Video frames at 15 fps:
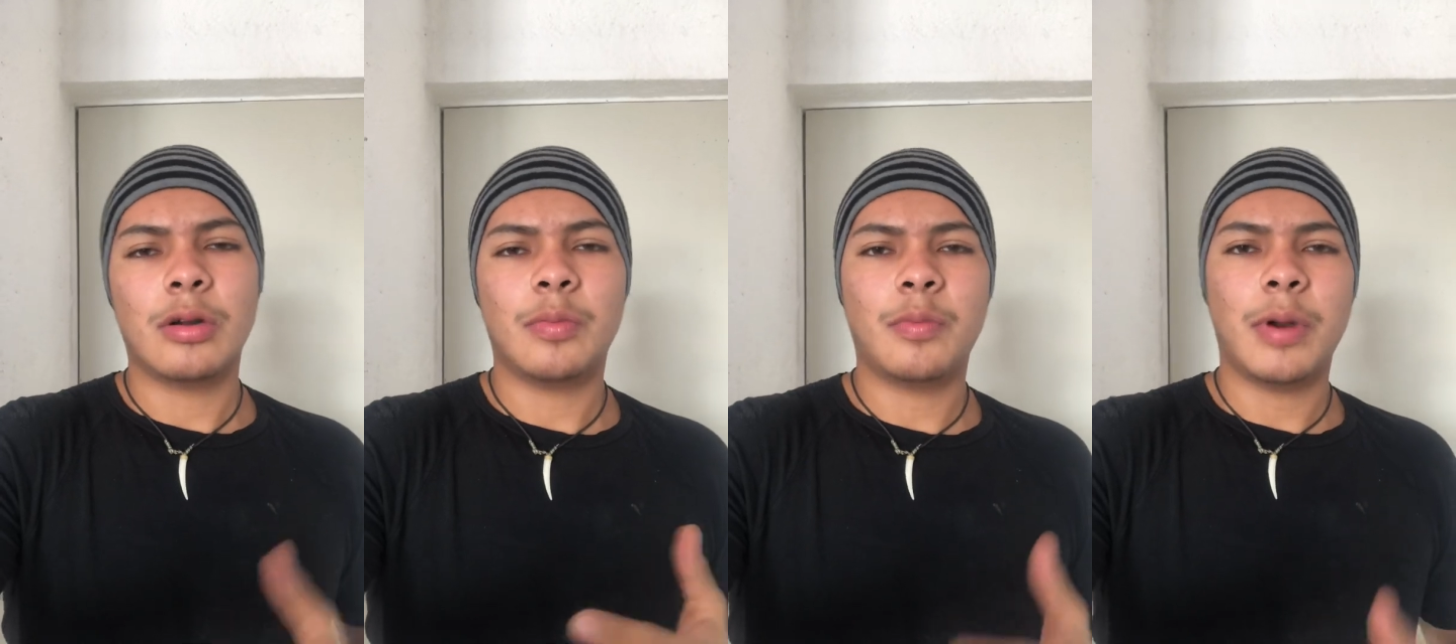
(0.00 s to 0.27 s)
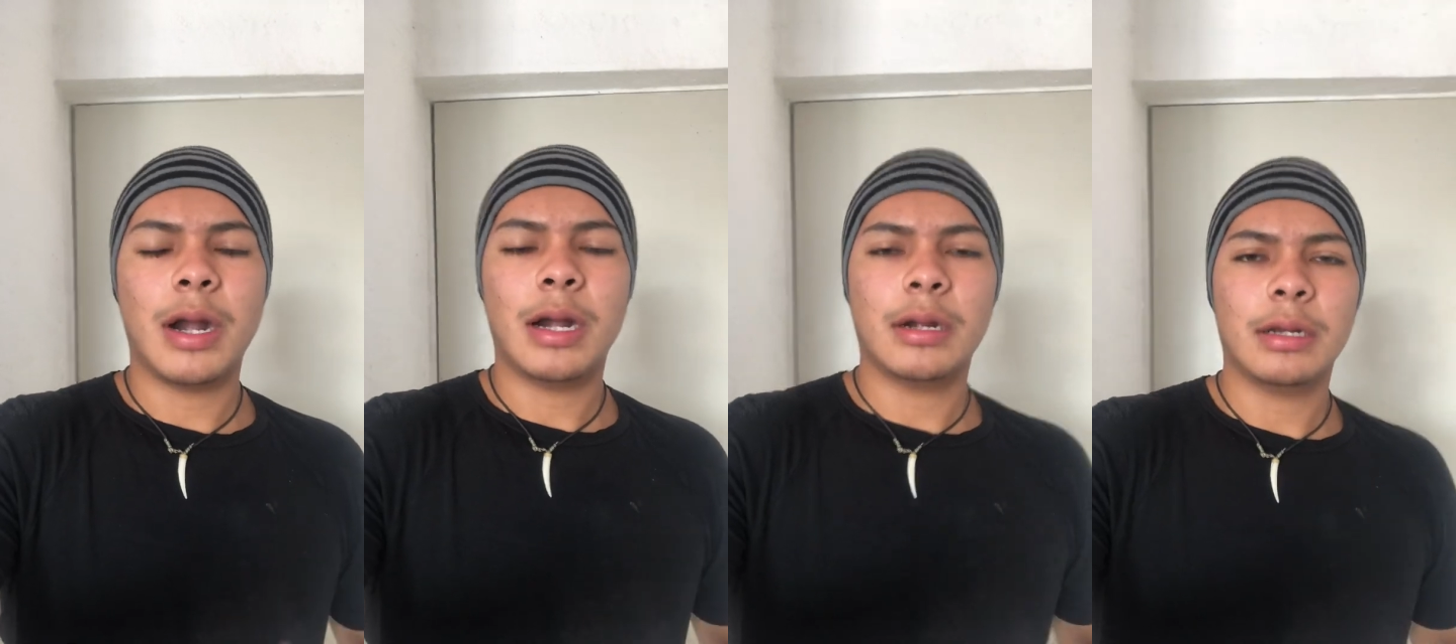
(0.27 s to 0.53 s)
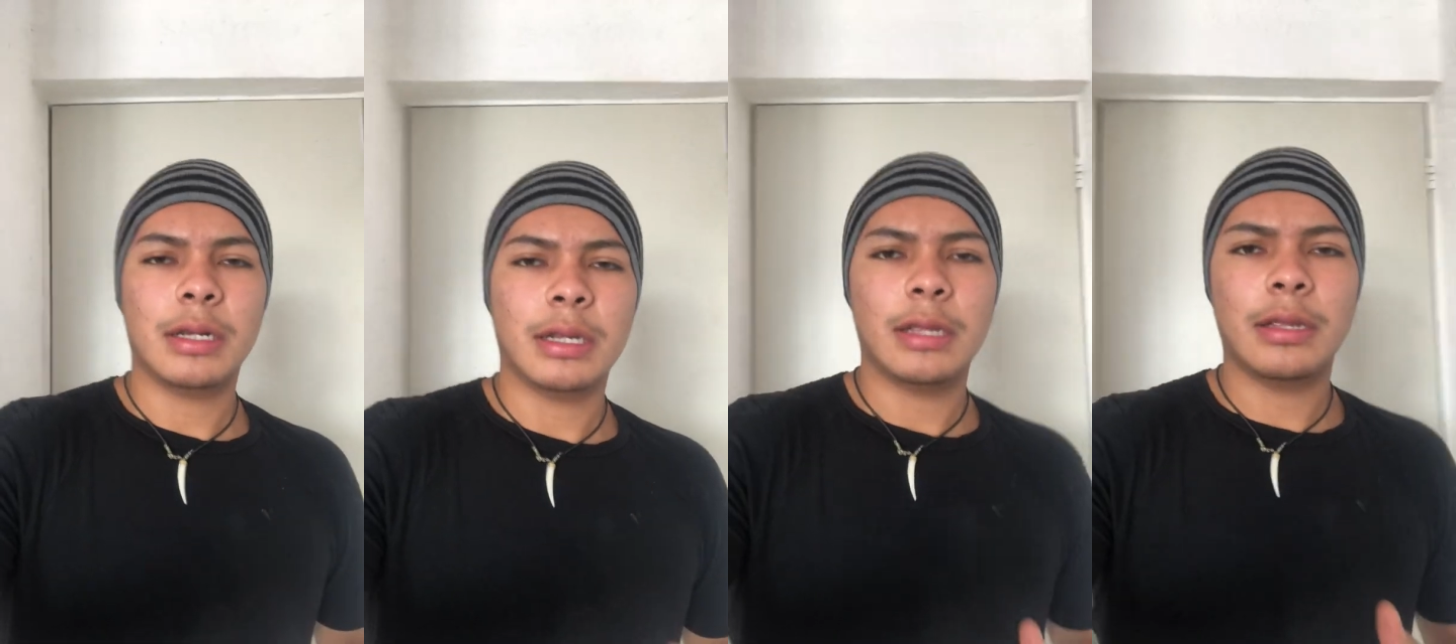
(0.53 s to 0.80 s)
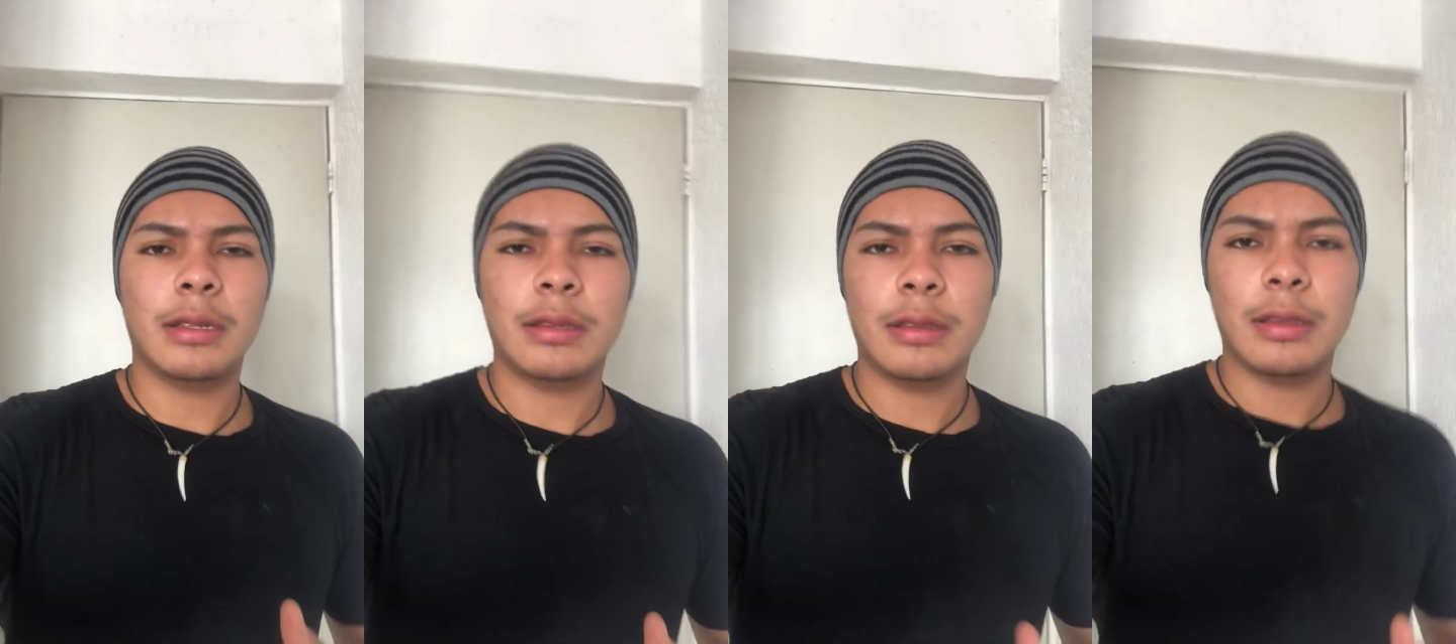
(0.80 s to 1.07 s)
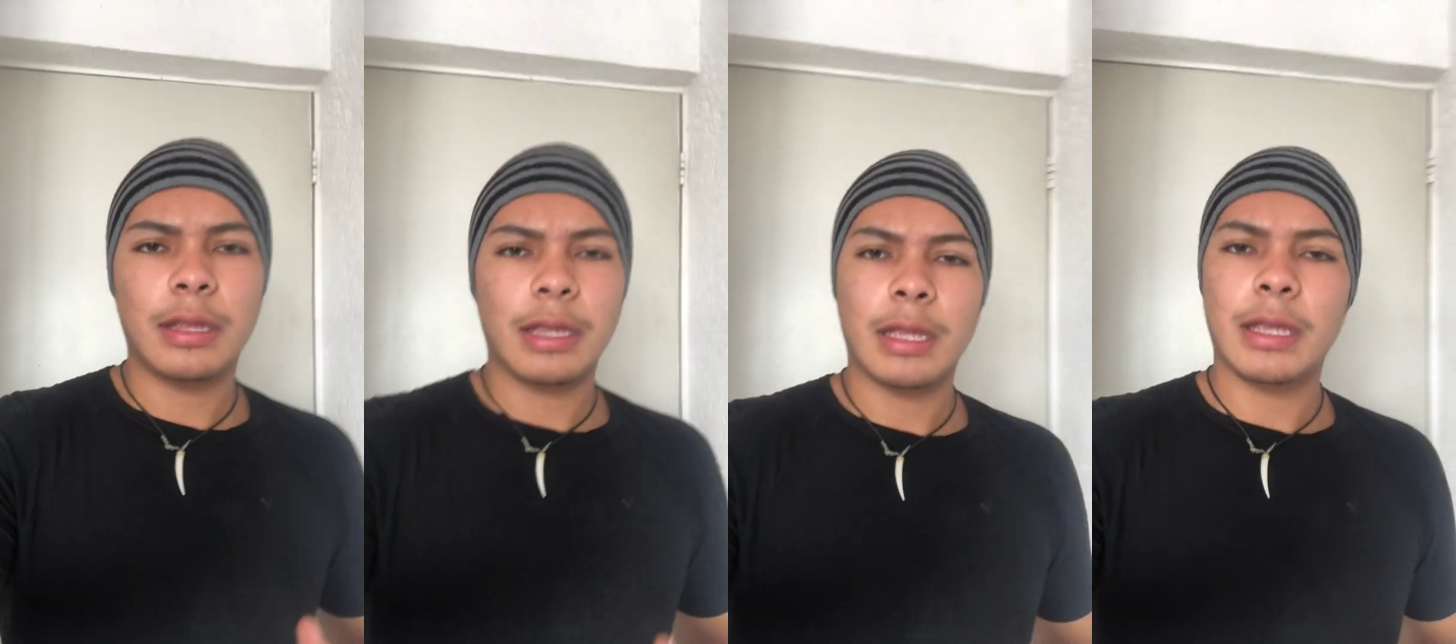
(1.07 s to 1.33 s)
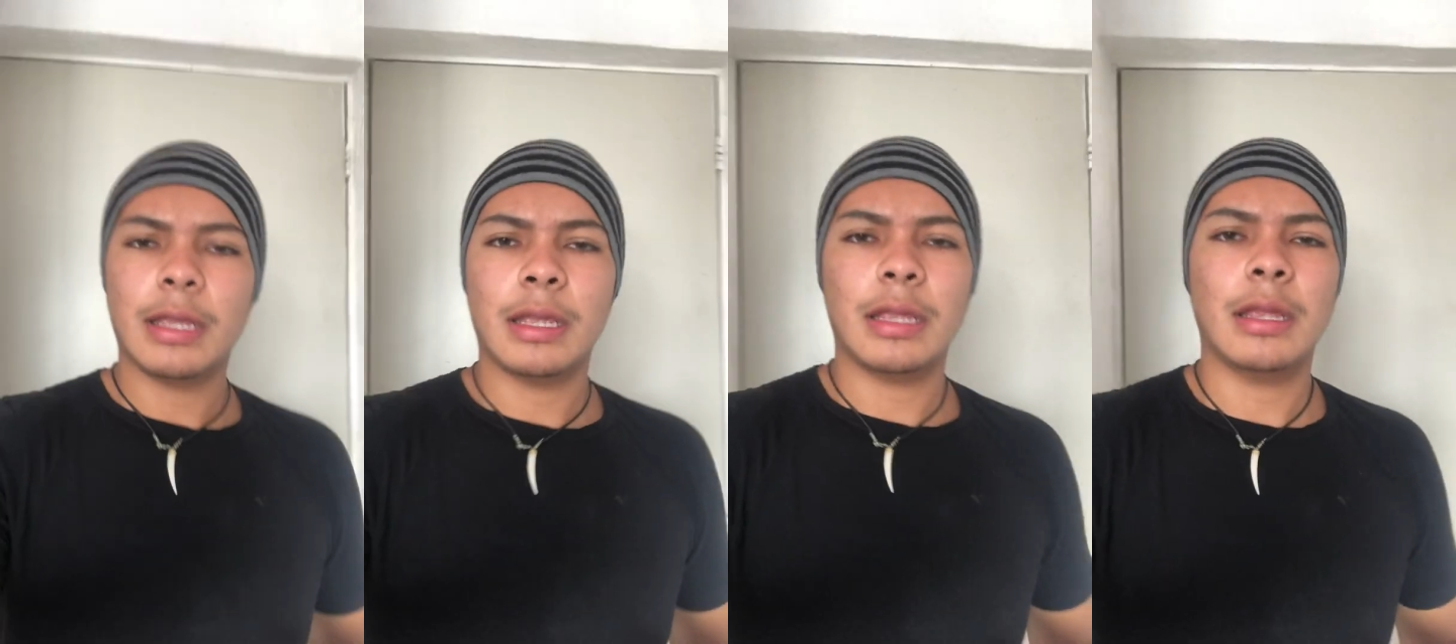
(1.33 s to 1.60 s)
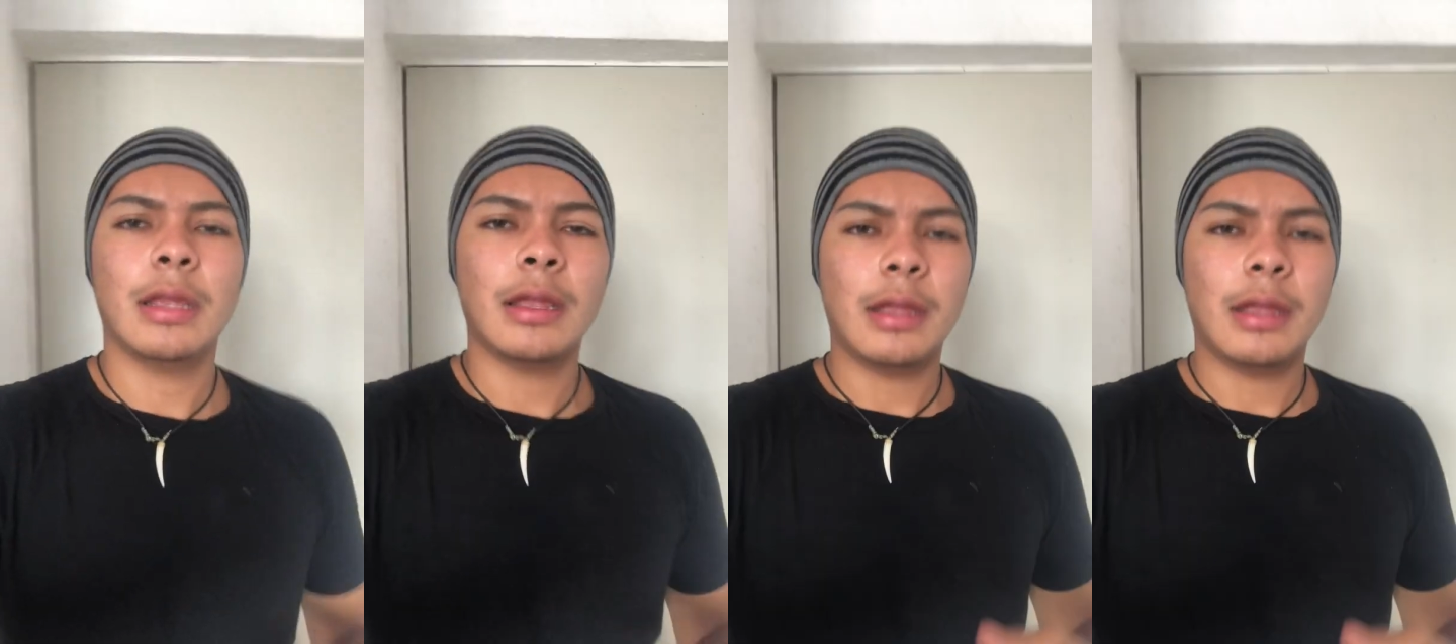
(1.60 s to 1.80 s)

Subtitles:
part in the